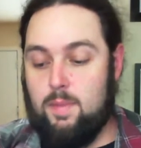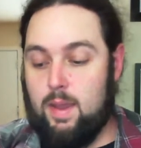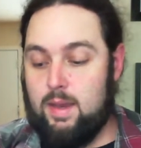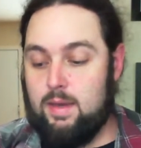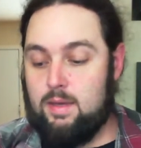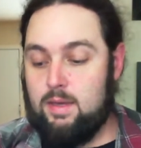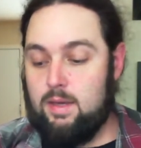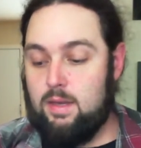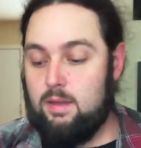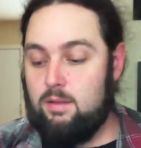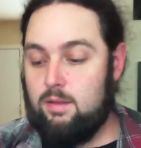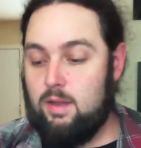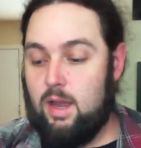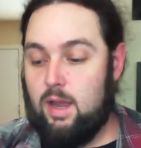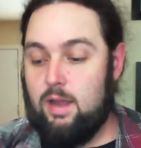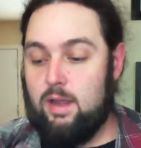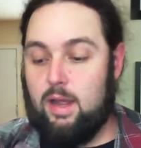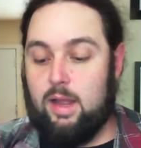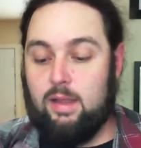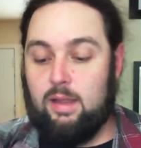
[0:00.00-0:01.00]
Paintings.
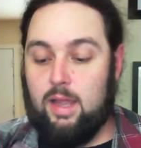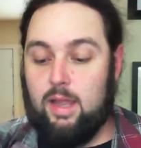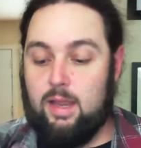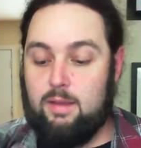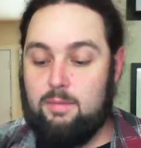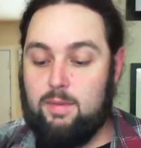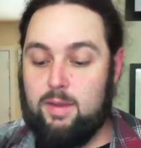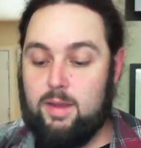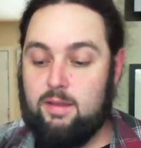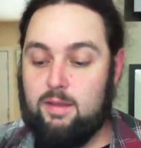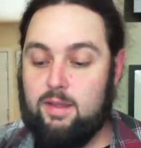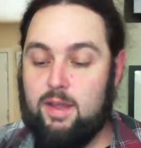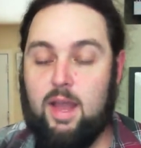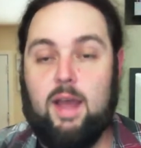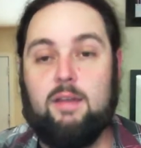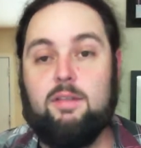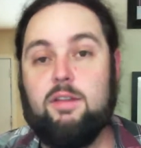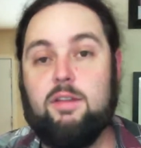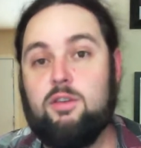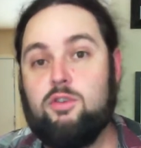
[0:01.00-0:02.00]
I
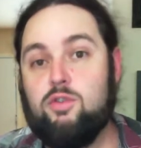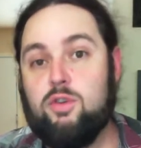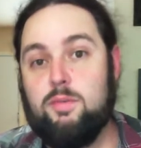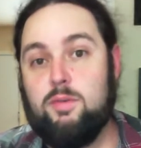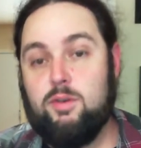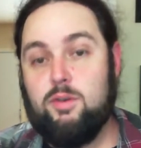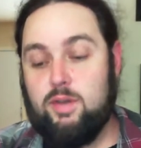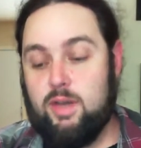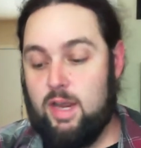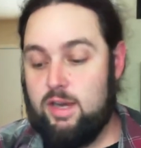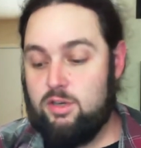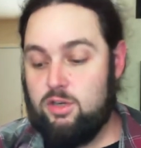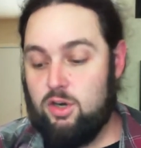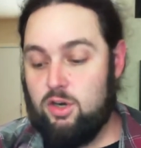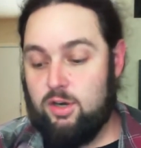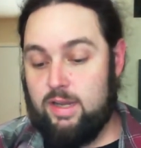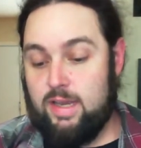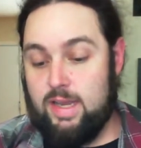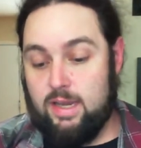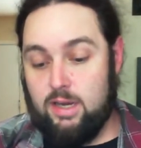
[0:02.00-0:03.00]
like because it has a
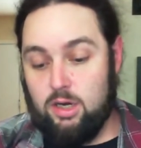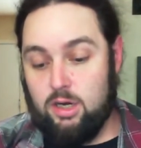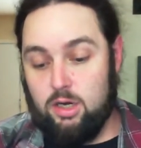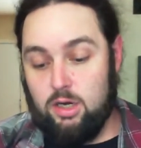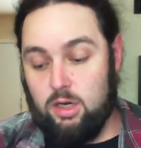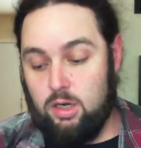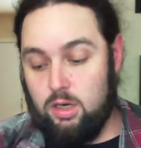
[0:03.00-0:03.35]
tribute to H.R.